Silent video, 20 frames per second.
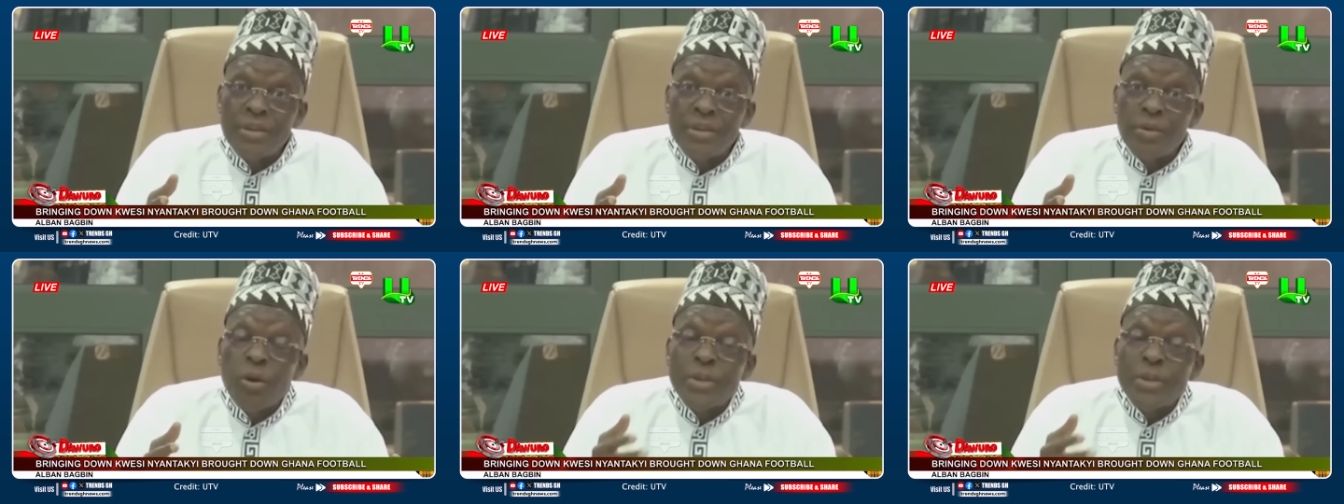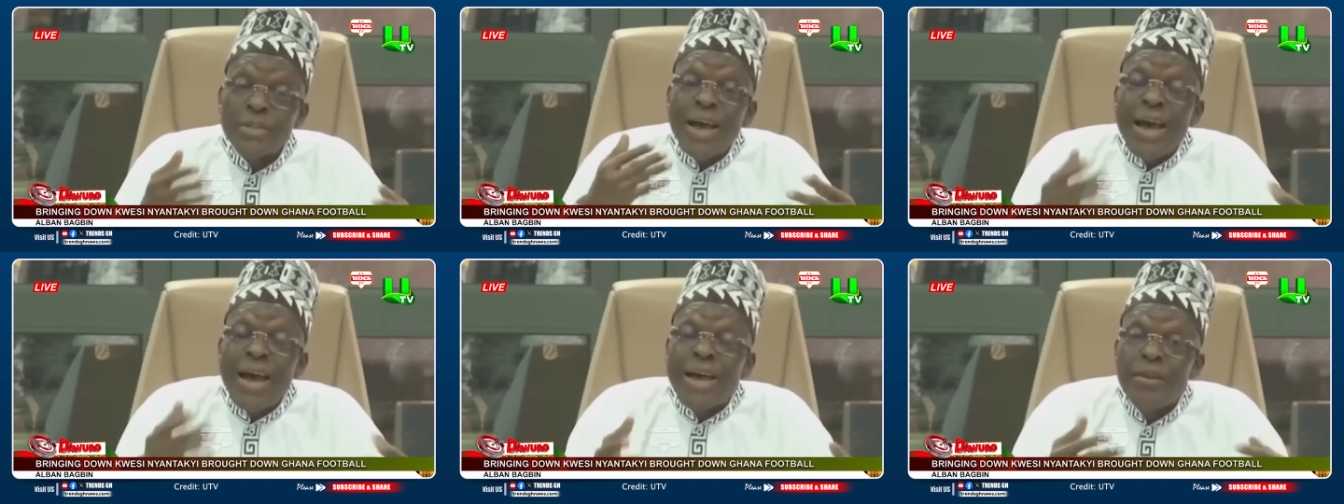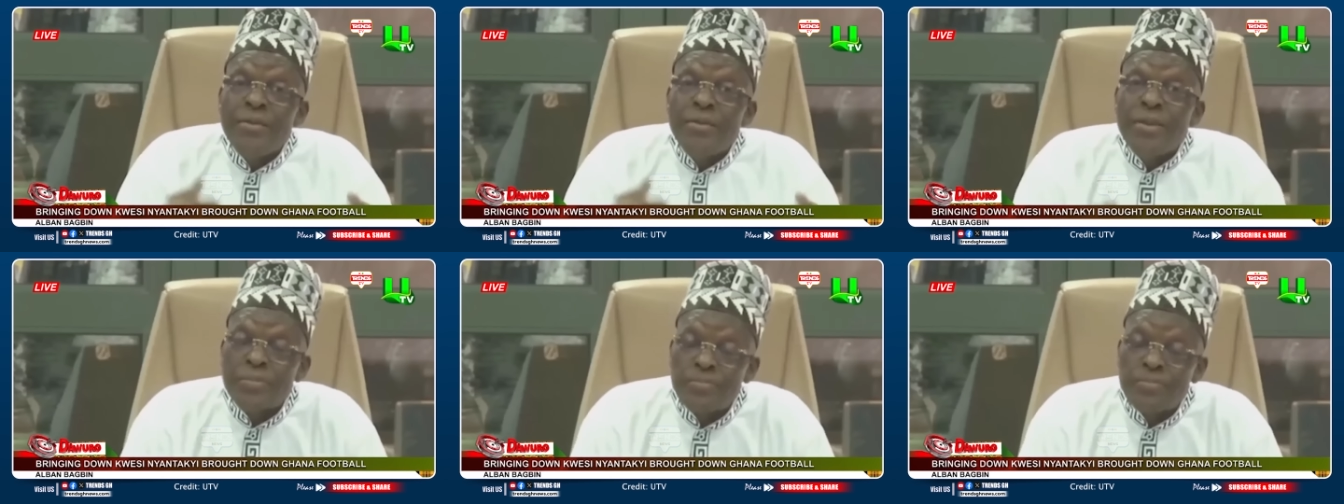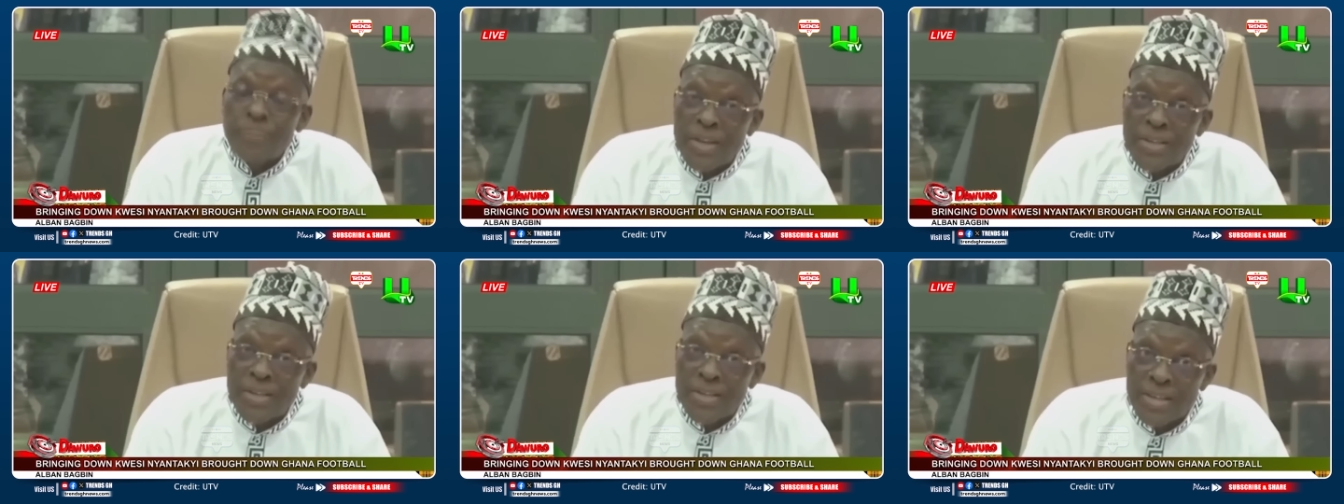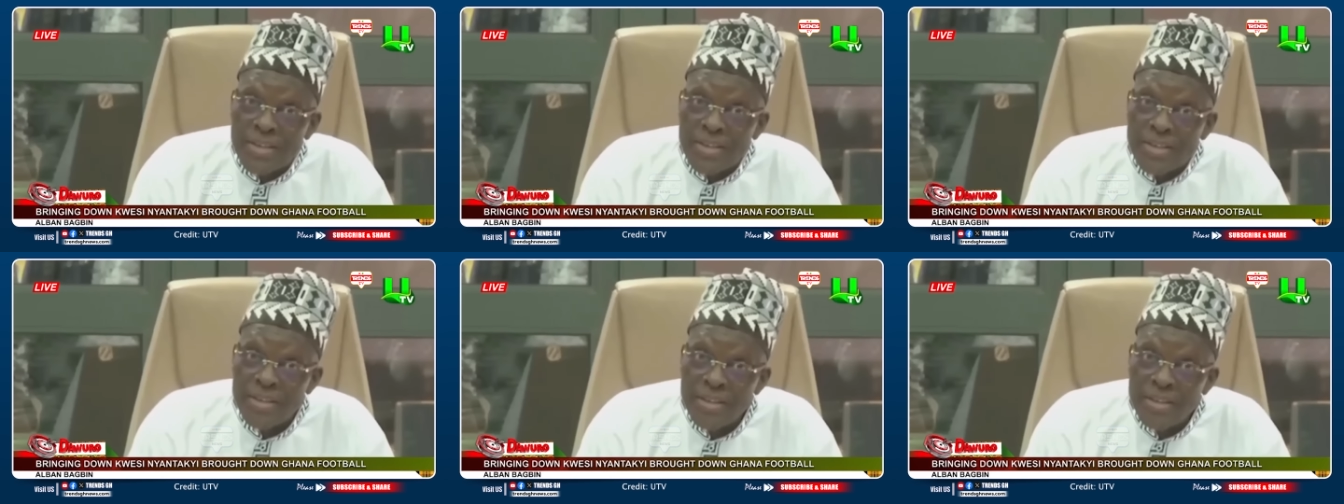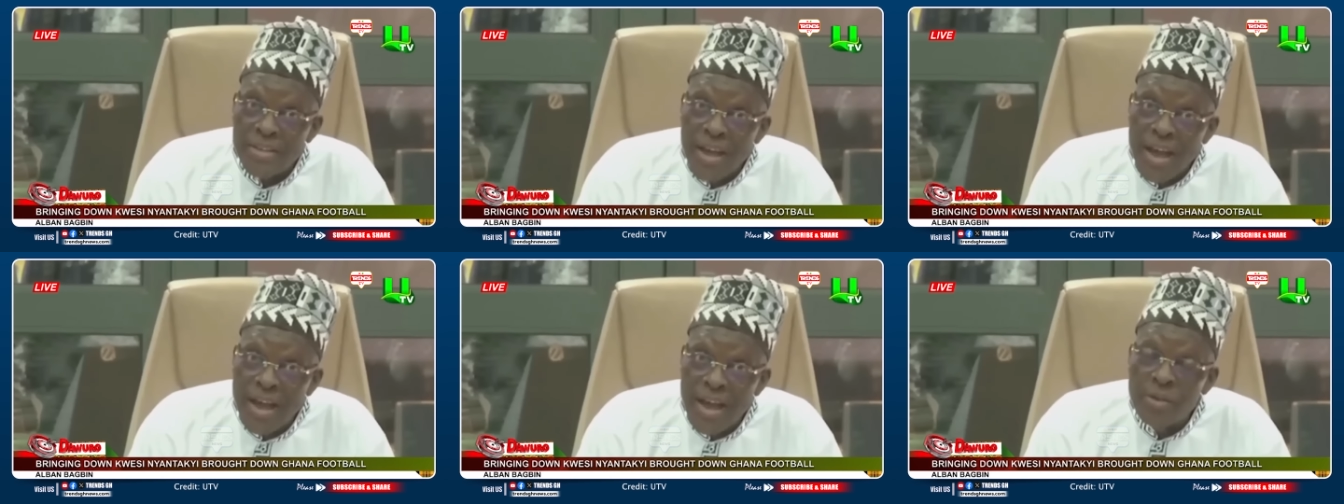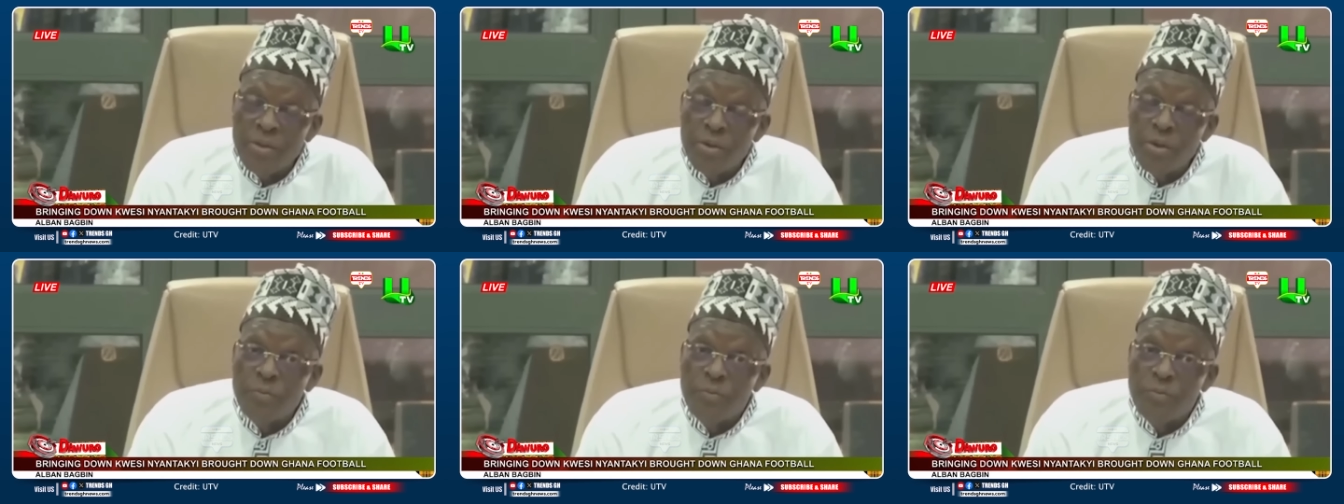he was highly respected
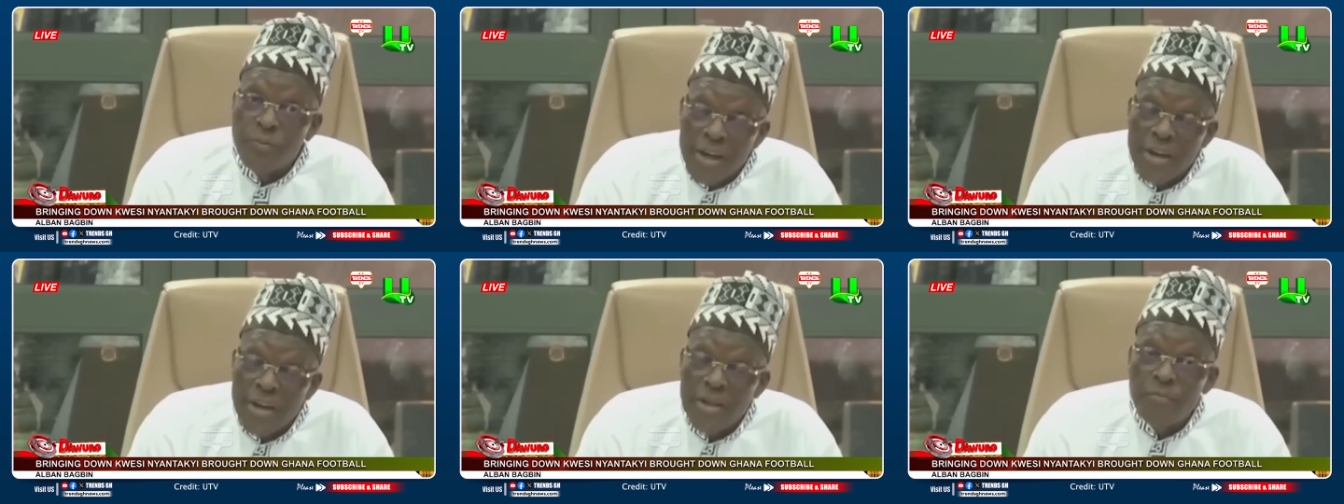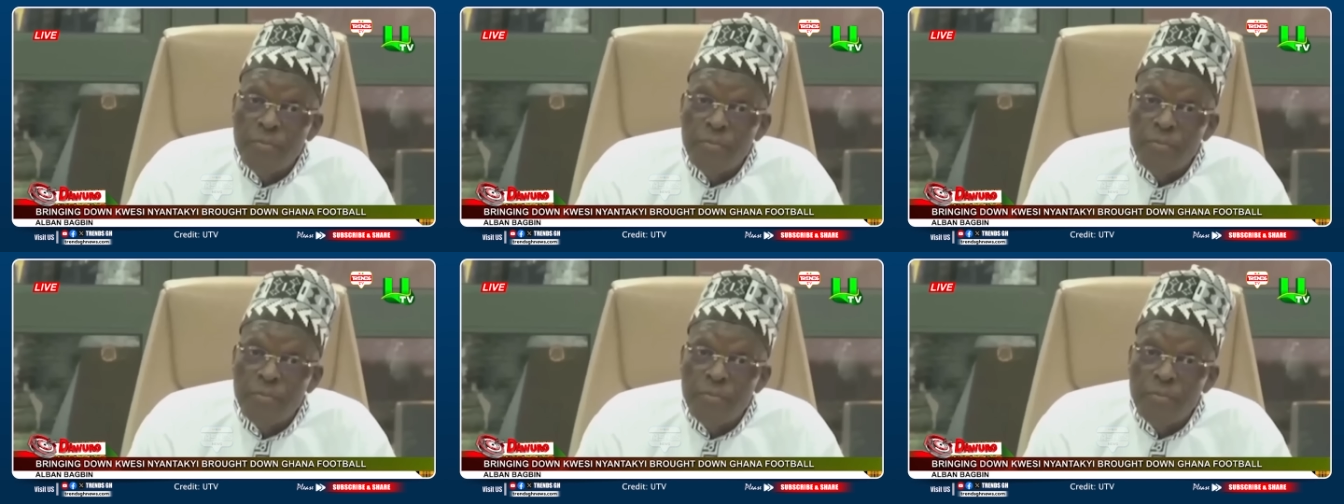and he was very